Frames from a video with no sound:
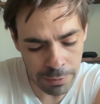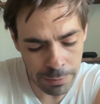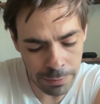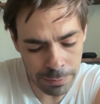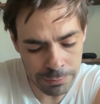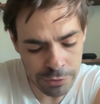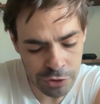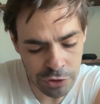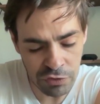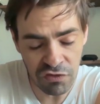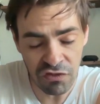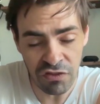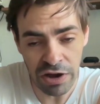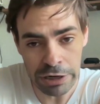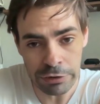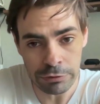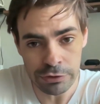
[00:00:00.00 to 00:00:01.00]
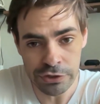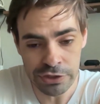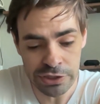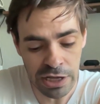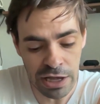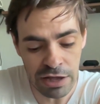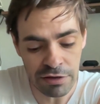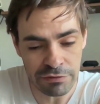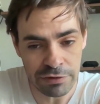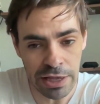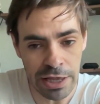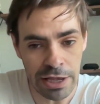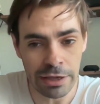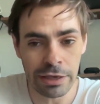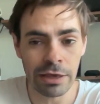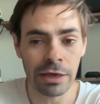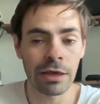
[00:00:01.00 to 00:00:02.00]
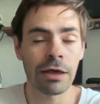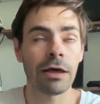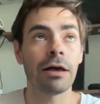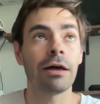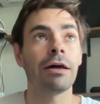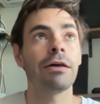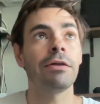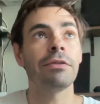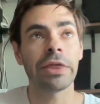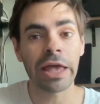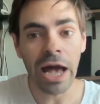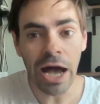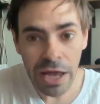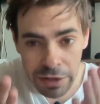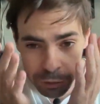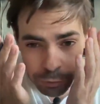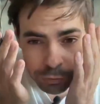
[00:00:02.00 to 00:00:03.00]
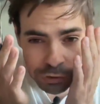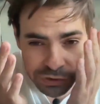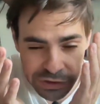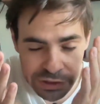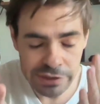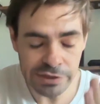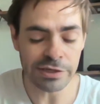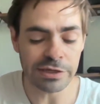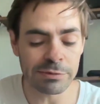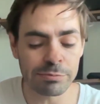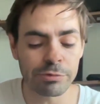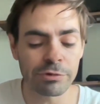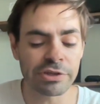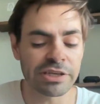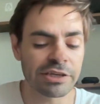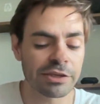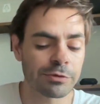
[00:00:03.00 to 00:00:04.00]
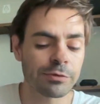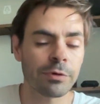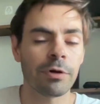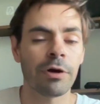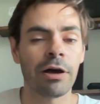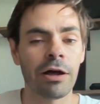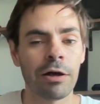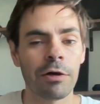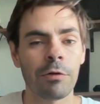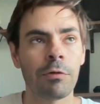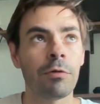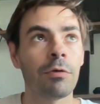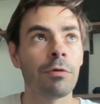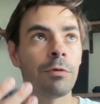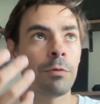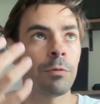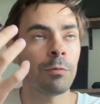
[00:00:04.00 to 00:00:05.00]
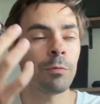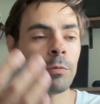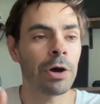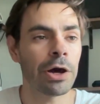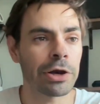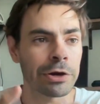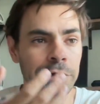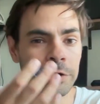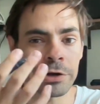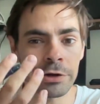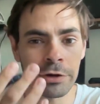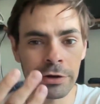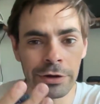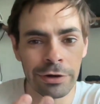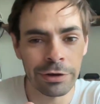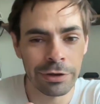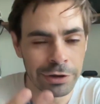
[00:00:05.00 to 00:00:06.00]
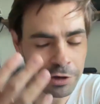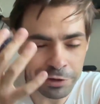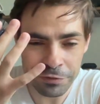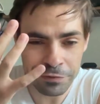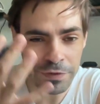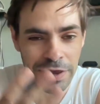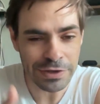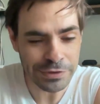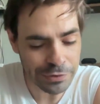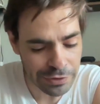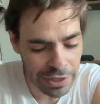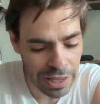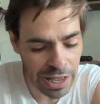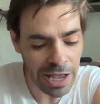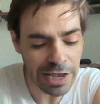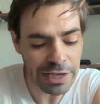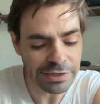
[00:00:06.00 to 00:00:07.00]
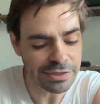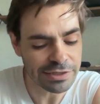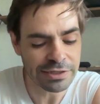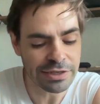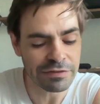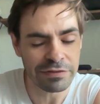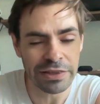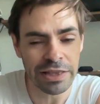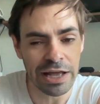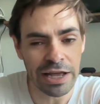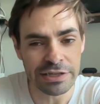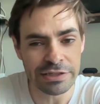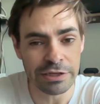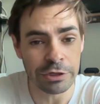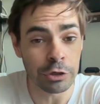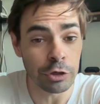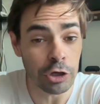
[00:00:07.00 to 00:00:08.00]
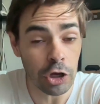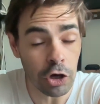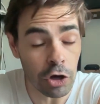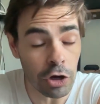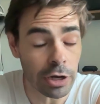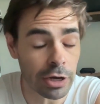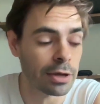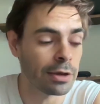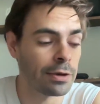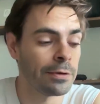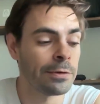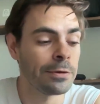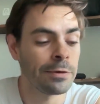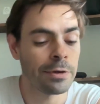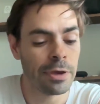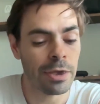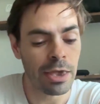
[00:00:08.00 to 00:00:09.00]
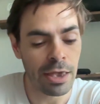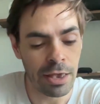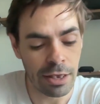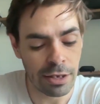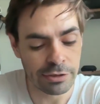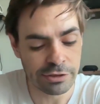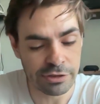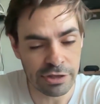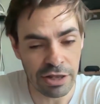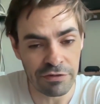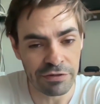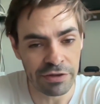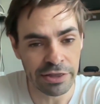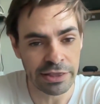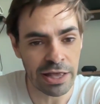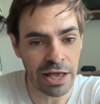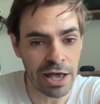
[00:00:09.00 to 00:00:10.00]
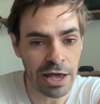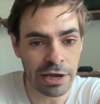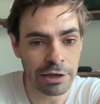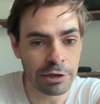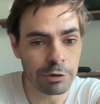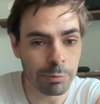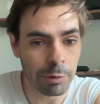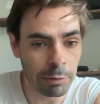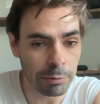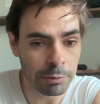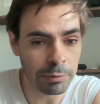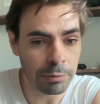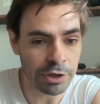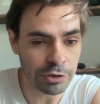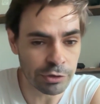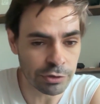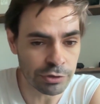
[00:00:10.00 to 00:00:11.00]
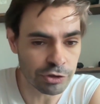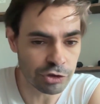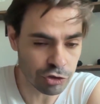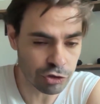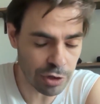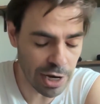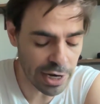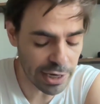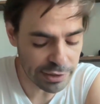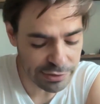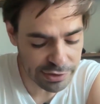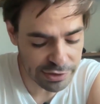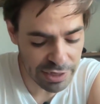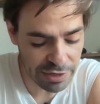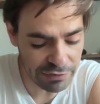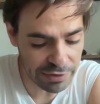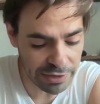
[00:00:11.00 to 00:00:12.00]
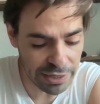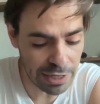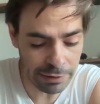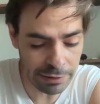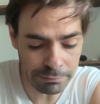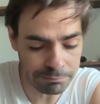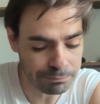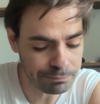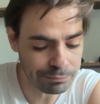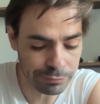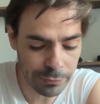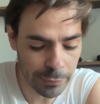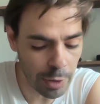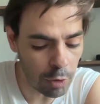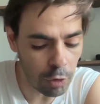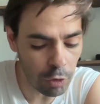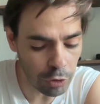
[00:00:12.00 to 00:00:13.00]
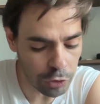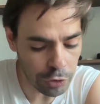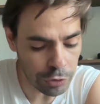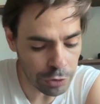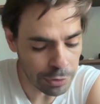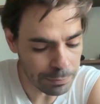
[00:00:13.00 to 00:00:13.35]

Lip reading: some viral stuff like the guy who puts his water, his stays on the ice and stuff like that is a good hook and stuff like that. And you probably want to try stuff like that. All good